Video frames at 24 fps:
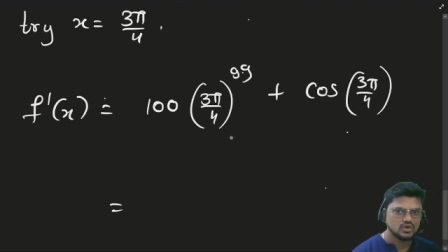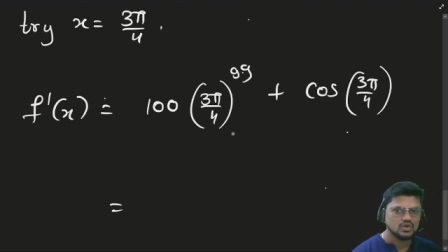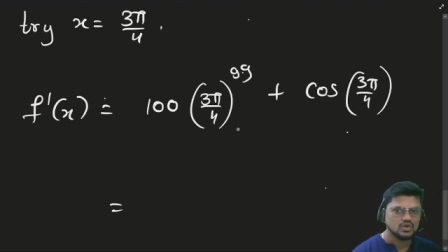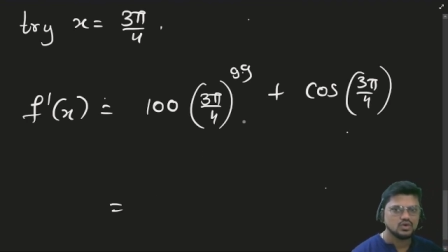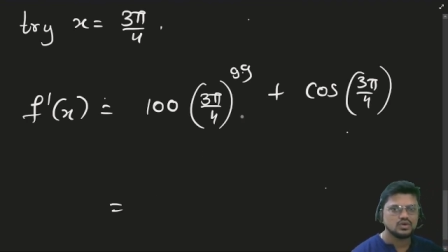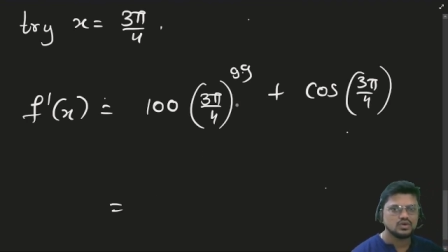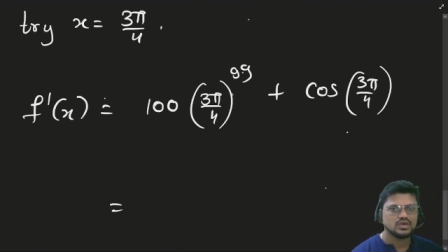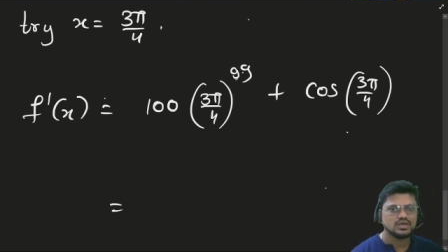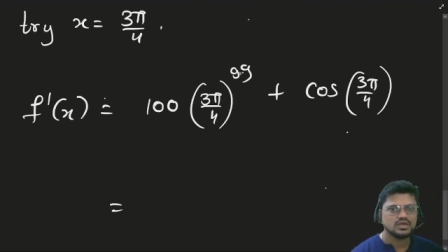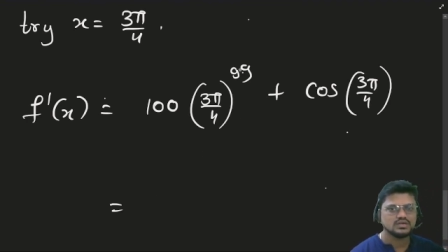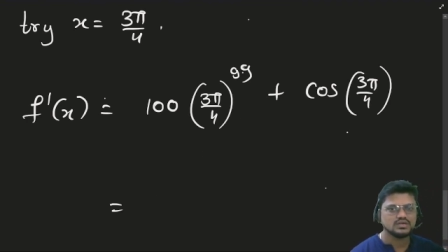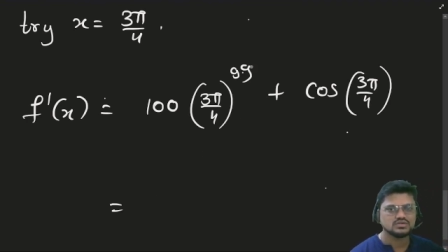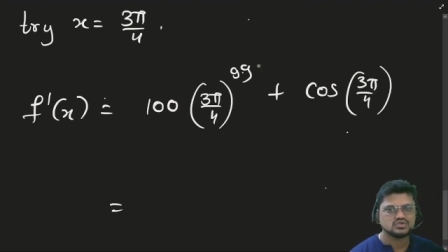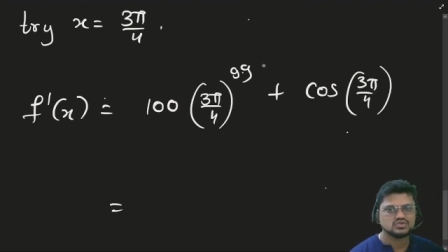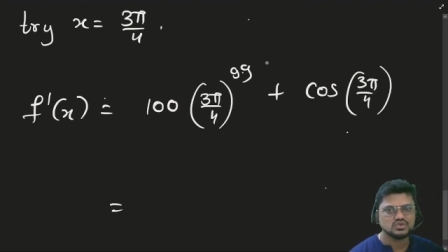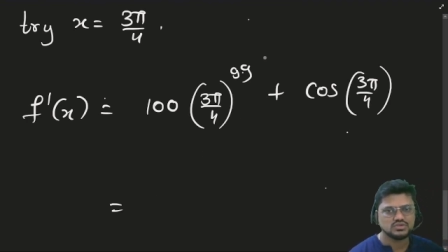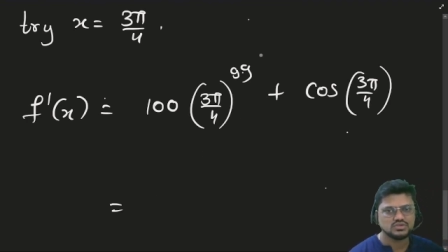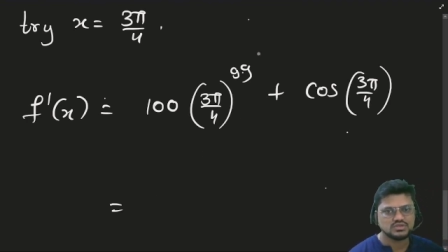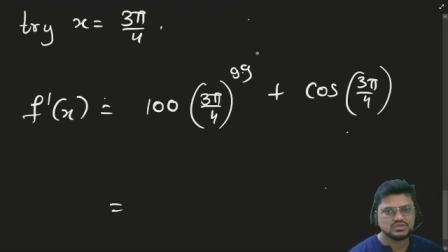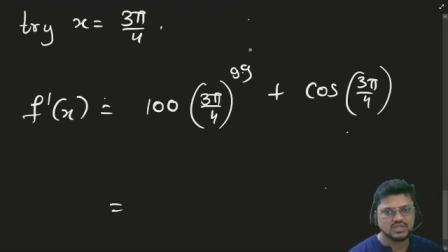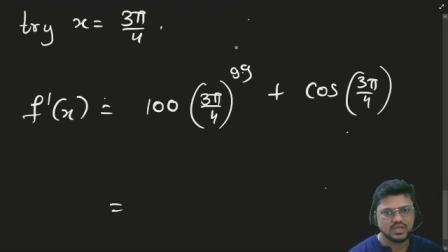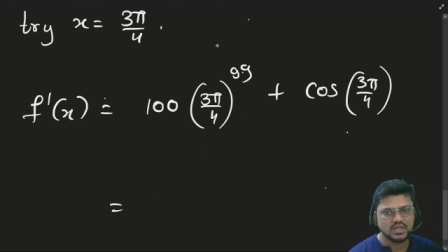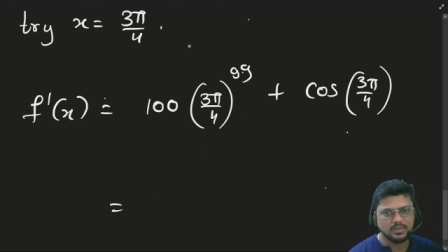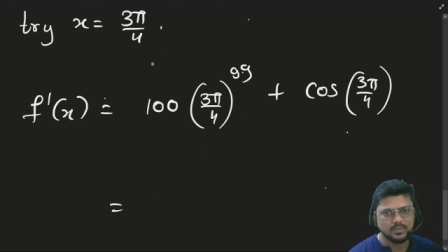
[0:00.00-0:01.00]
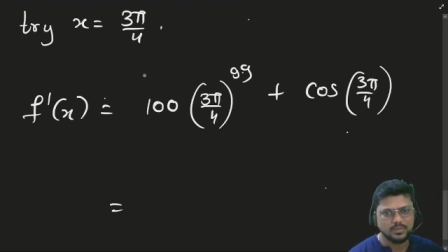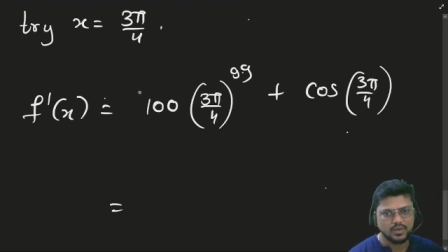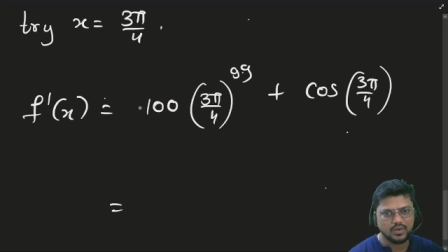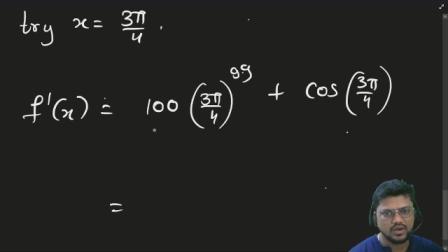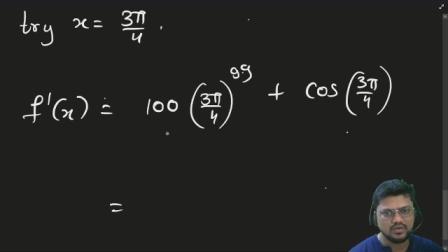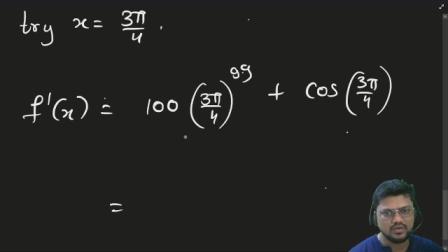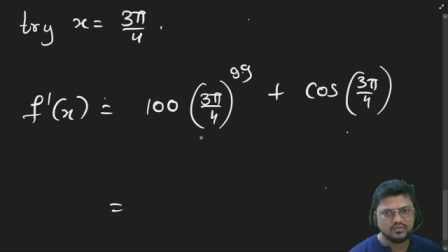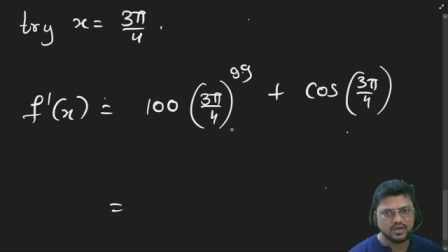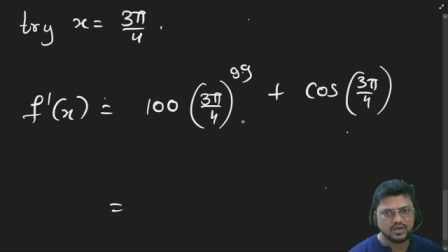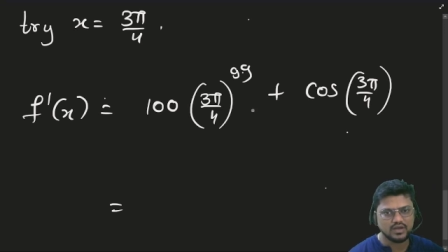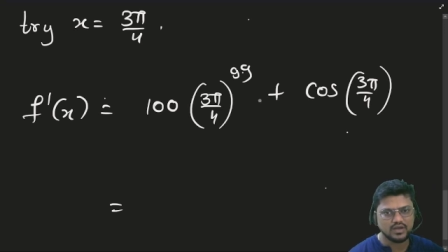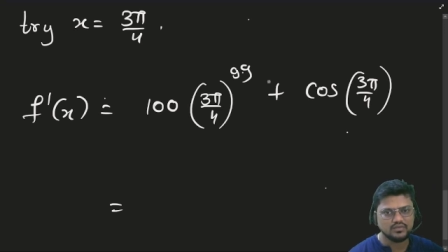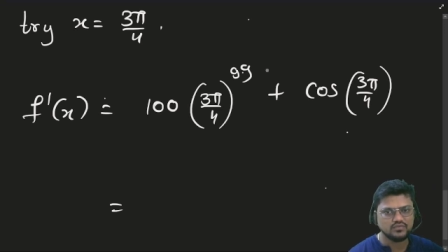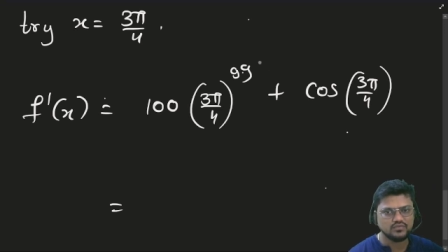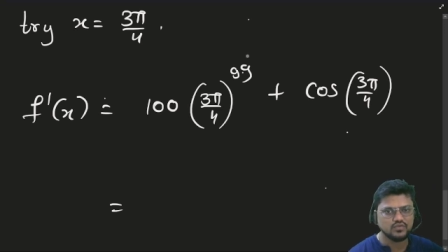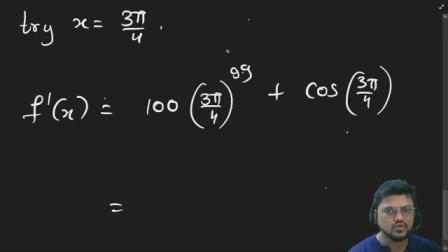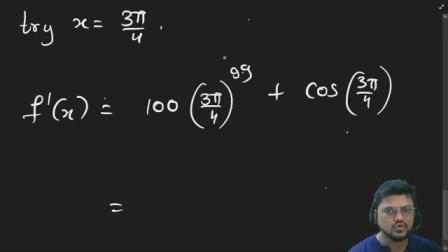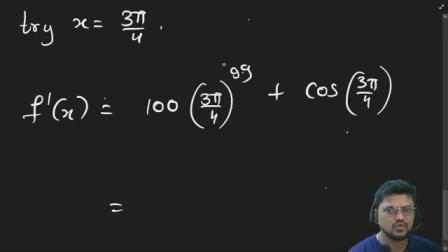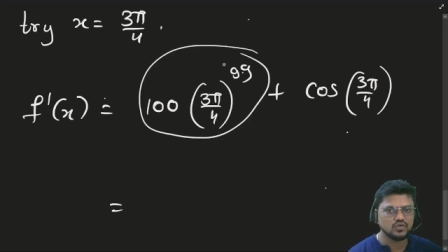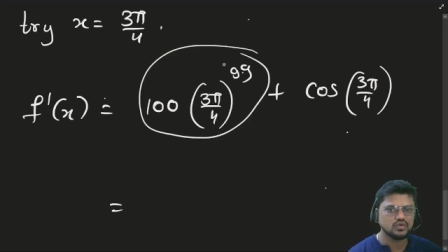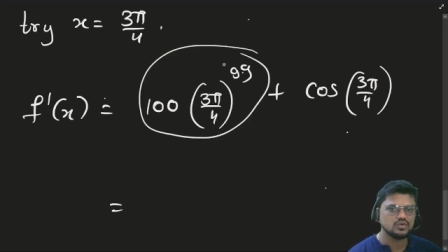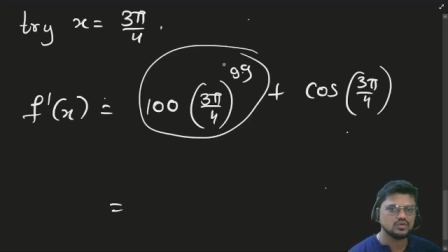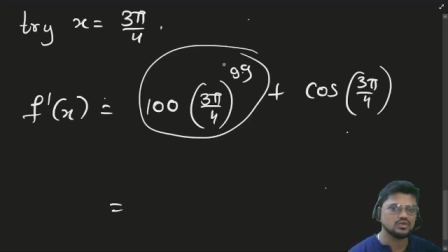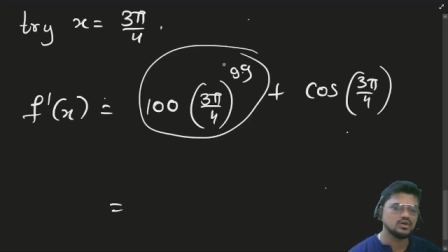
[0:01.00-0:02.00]
Okay, so
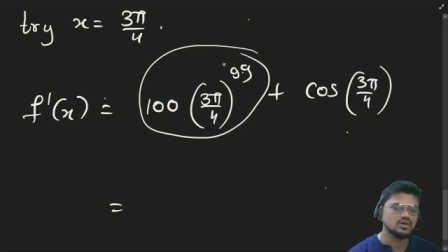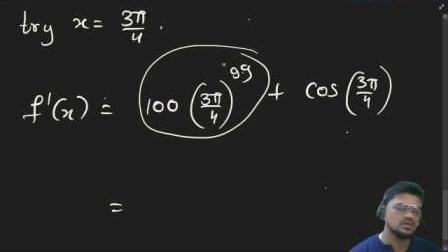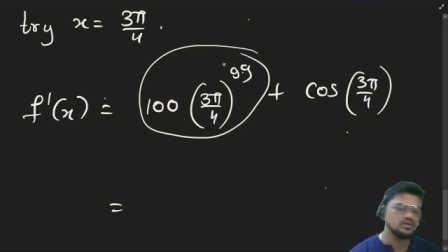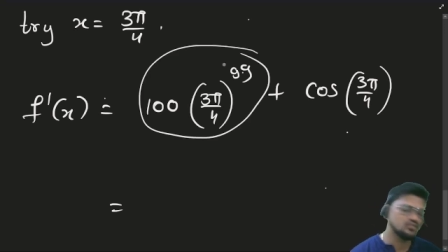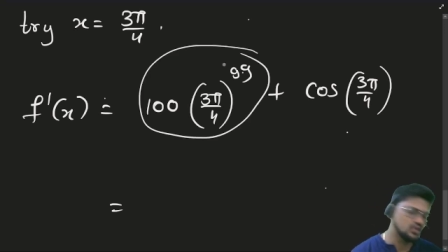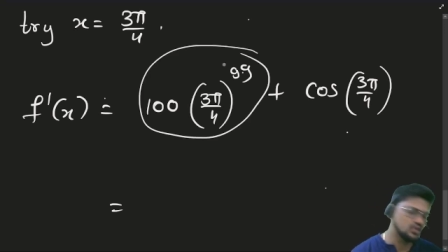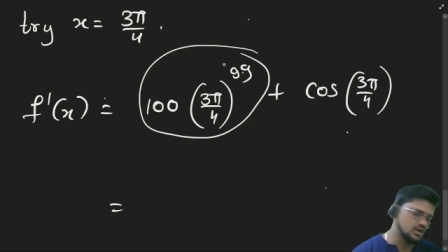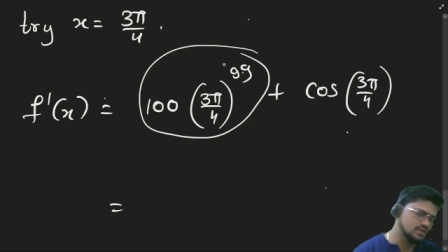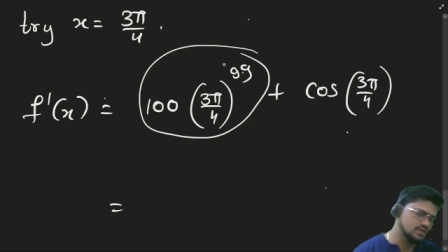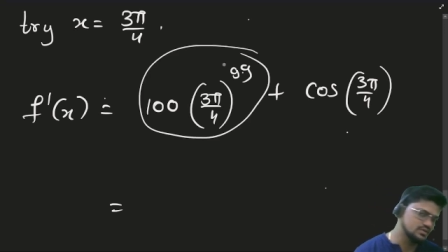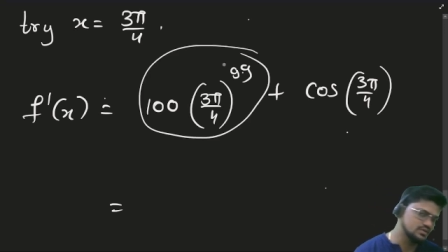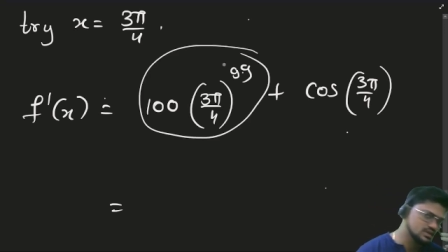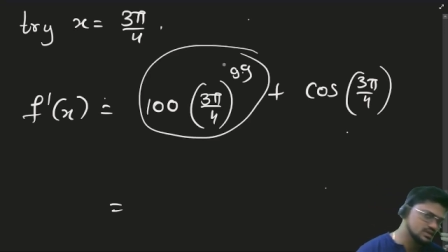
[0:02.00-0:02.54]
3.14, whatever